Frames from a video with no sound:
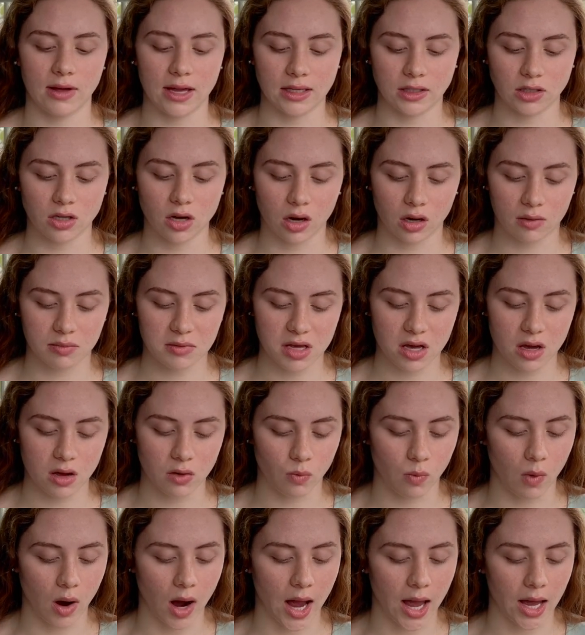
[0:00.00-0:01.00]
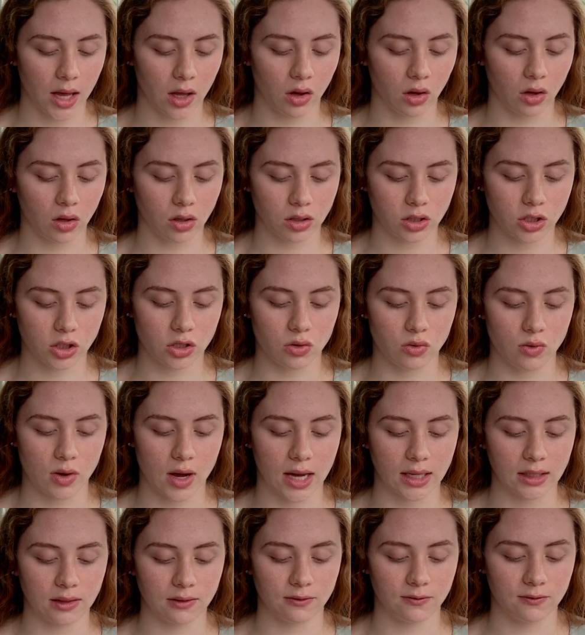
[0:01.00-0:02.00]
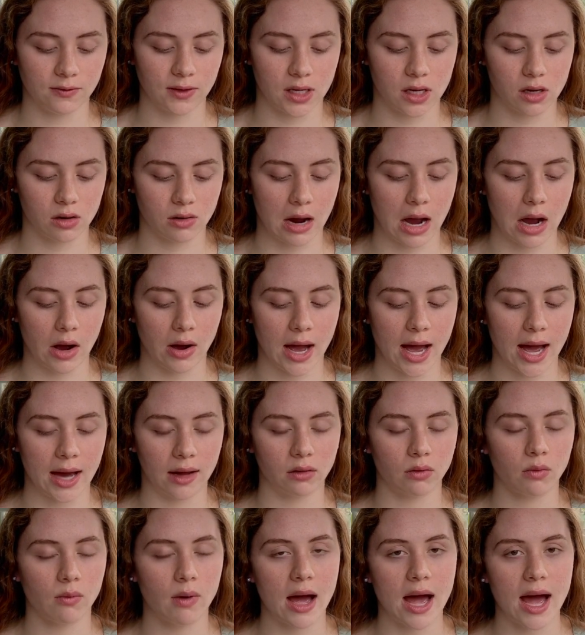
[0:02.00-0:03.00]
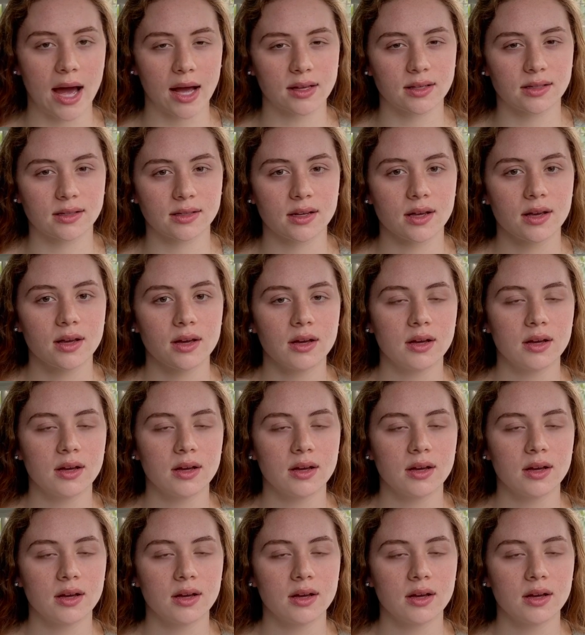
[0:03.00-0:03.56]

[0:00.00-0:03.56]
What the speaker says: It took me a while to kind of figure out how to wax,